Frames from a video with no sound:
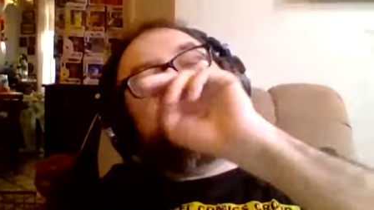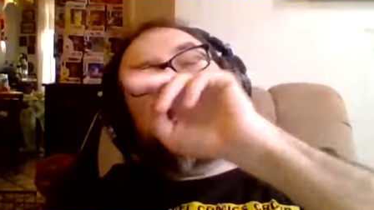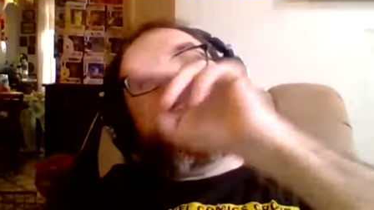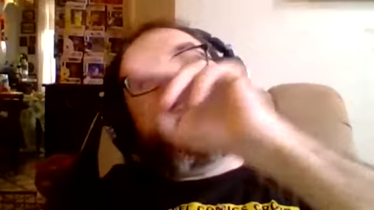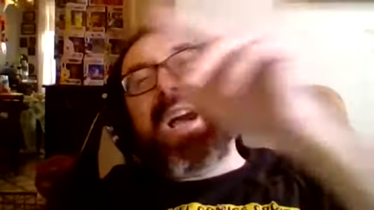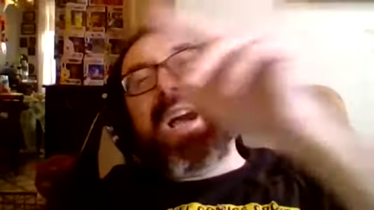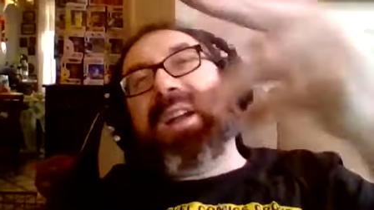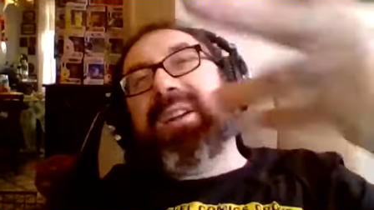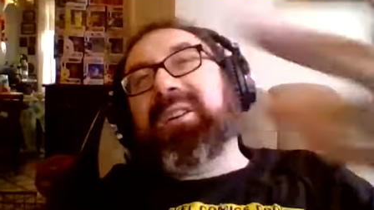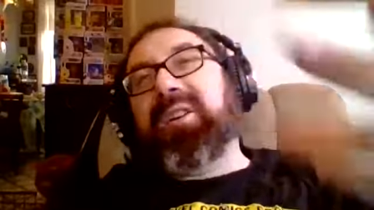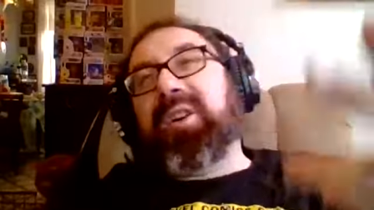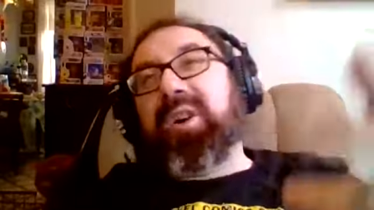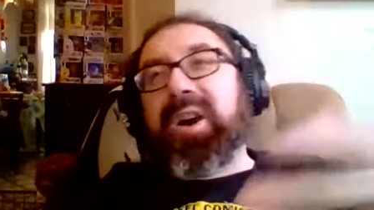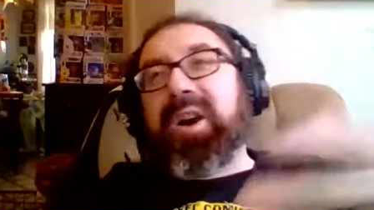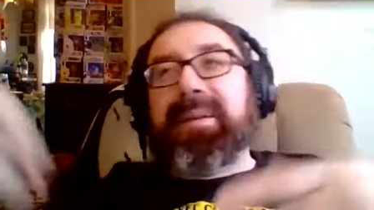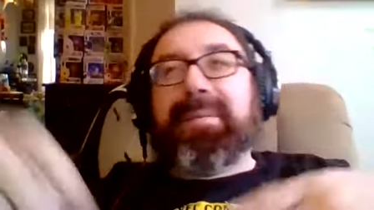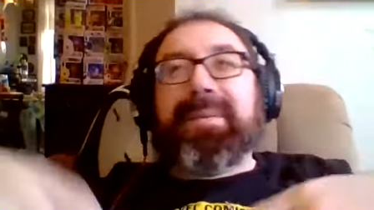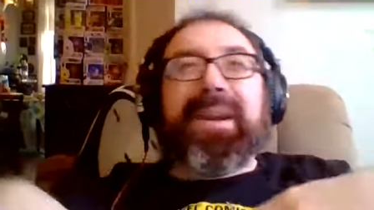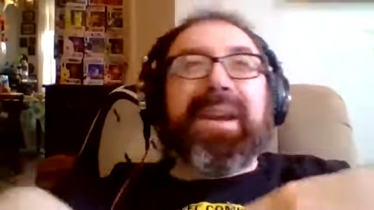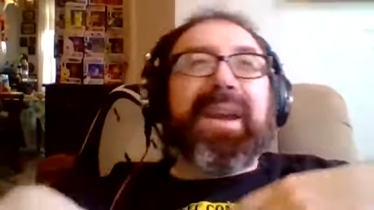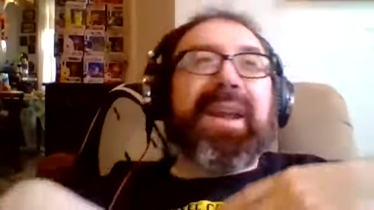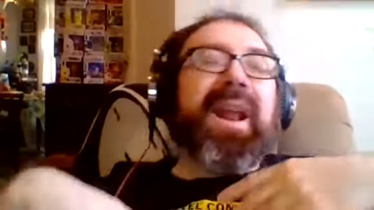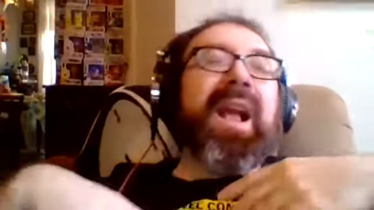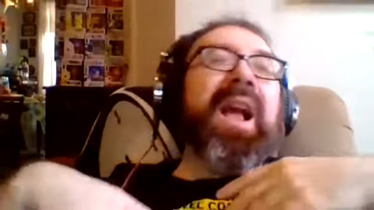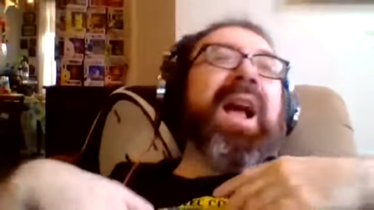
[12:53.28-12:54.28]
she got her
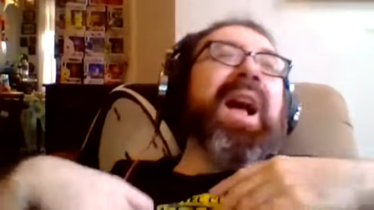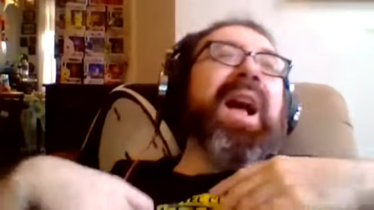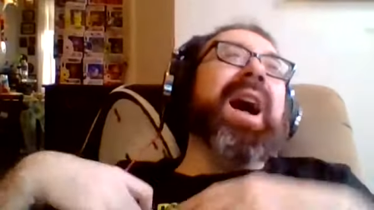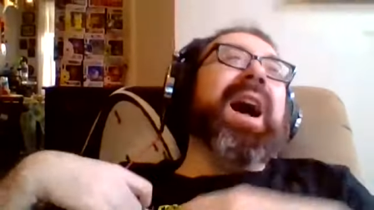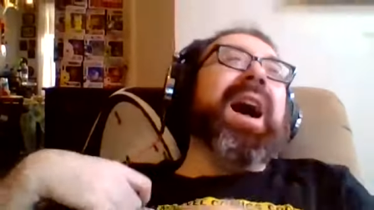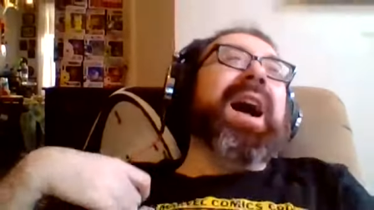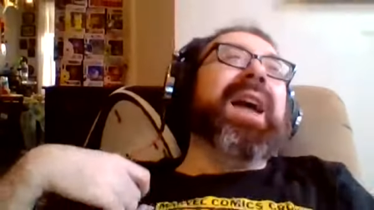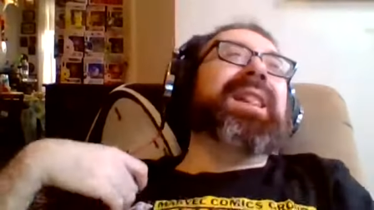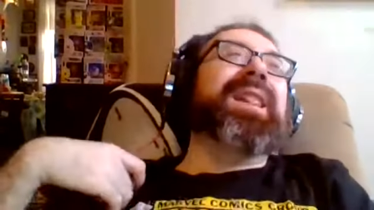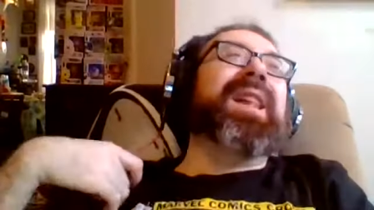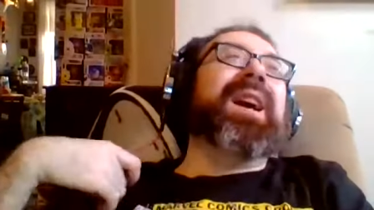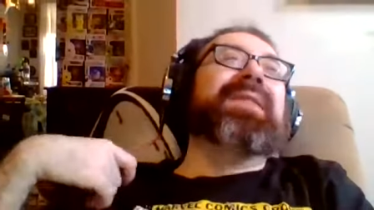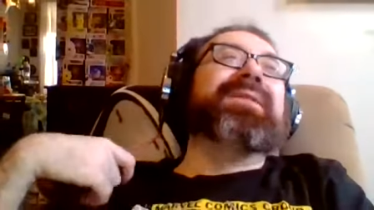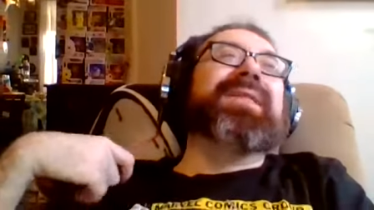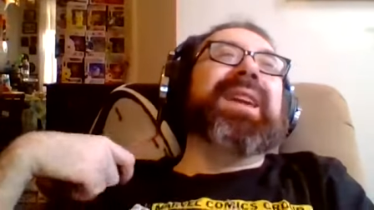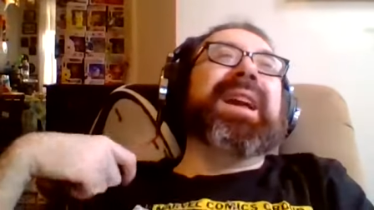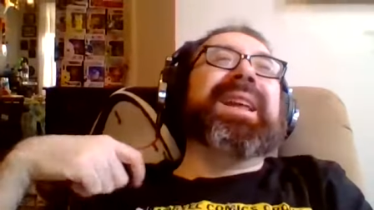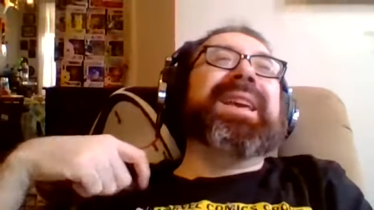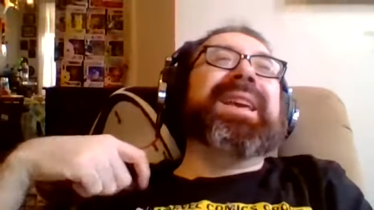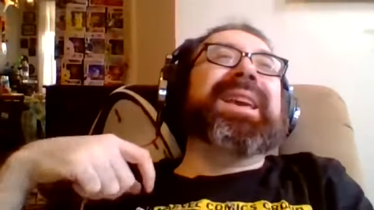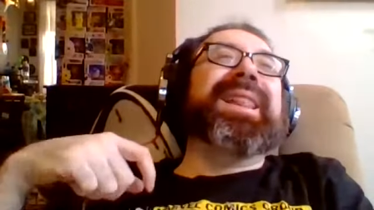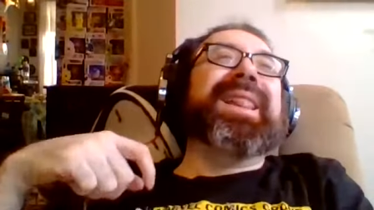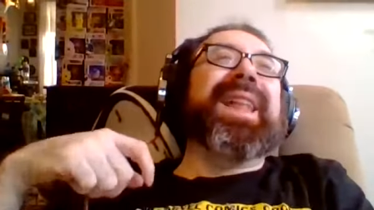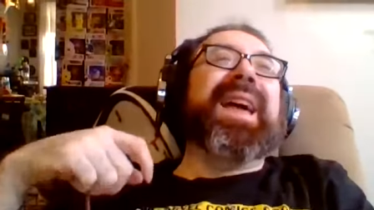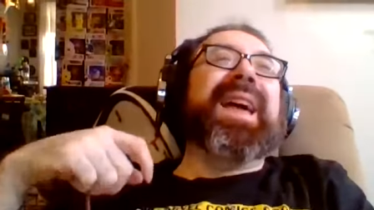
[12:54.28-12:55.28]
army. I love that
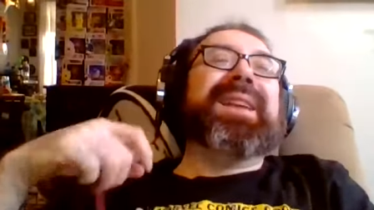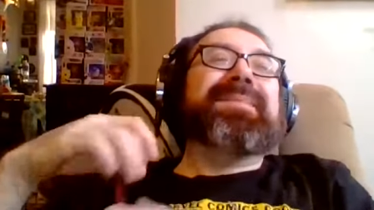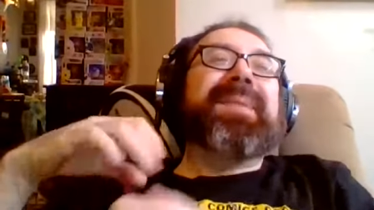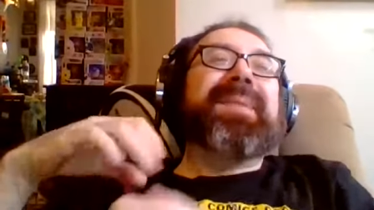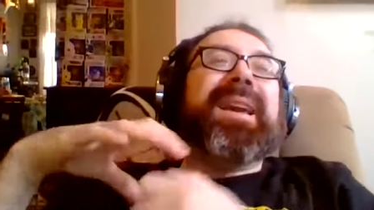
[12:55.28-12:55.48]
he like